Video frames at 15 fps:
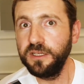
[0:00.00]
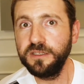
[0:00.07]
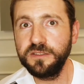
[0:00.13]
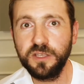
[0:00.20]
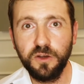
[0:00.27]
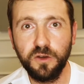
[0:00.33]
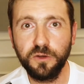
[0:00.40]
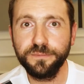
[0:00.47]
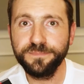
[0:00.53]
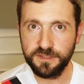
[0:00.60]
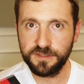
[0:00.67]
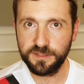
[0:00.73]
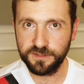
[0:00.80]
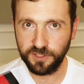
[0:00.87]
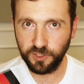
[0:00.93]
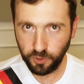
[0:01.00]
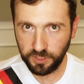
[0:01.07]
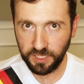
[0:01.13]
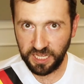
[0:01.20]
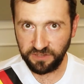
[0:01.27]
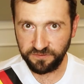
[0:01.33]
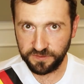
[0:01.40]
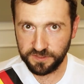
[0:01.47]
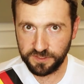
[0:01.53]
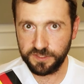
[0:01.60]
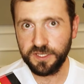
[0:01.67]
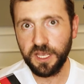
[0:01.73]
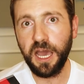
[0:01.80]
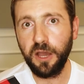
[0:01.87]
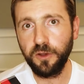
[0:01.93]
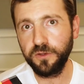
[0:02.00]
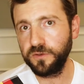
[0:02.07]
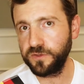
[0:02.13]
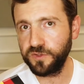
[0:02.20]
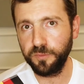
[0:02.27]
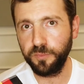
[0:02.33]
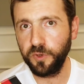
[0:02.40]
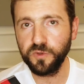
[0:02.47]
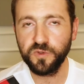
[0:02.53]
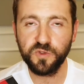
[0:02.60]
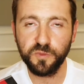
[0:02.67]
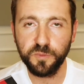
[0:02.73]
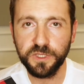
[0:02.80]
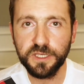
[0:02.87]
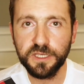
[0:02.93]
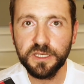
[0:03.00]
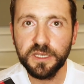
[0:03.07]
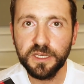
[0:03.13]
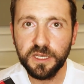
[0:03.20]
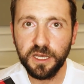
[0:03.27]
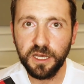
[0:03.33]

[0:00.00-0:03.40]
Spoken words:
So this is the good life. This is how you're supposed to be